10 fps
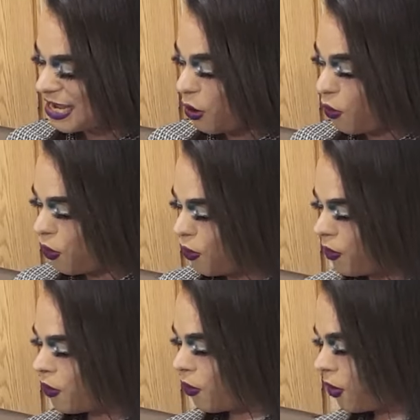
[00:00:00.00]
Oh,
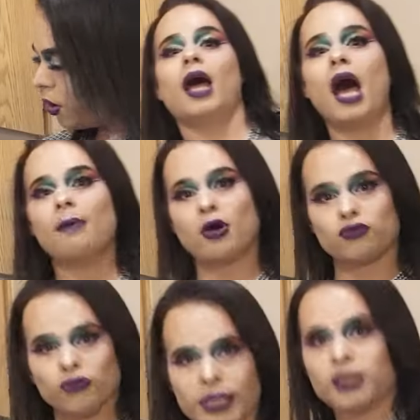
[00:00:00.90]
I'm
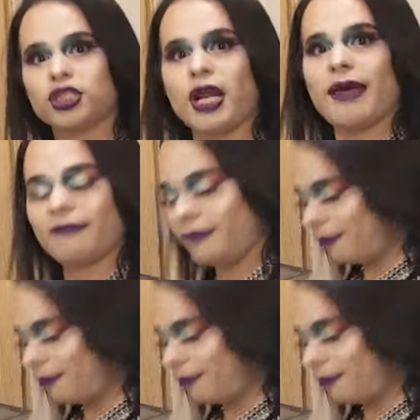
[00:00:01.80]
a real chef.